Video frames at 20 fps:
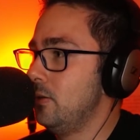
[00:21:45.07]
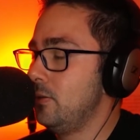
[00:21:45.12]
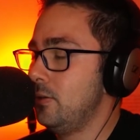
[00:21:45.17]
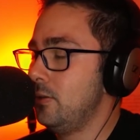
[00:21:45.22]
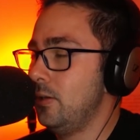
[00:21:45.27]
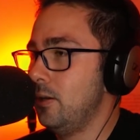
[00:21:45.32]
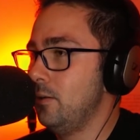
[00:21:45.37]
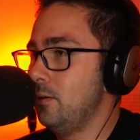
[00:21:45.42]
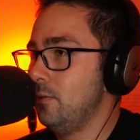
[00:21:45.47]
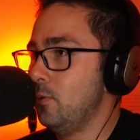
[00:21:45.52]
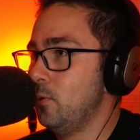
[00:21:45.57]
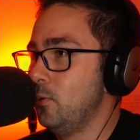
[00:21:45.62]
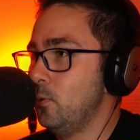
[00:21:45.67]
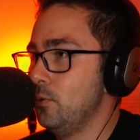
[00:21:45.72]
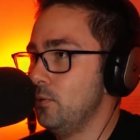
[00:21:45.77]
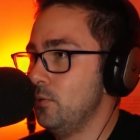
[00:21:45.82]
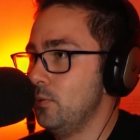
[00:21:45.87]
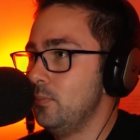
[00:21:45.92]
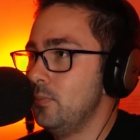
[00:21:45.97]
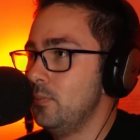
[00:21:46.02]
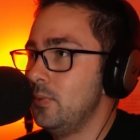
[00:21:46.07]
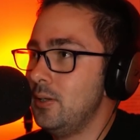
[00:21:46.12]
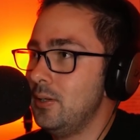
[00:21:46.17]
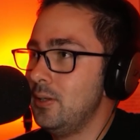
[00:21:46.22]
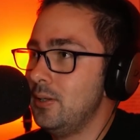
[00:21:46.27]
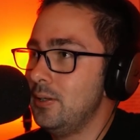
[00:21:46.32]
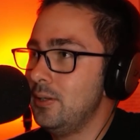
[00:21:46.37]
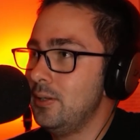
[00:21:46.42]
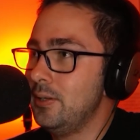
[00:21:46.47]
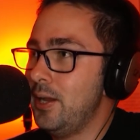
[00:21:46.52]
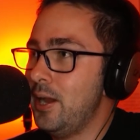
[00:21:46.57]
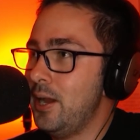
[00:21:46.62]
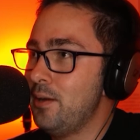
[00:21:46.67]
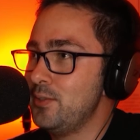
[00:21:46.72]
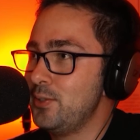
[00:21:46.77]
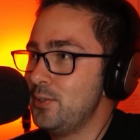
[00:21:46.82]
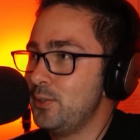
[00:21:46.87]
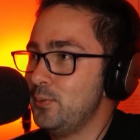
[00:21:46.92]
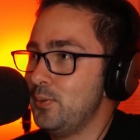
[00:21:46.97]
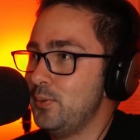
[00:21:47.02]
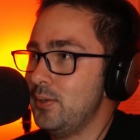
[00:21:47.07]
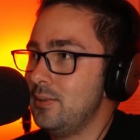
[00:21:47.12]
Yeah, all of them. Every single one.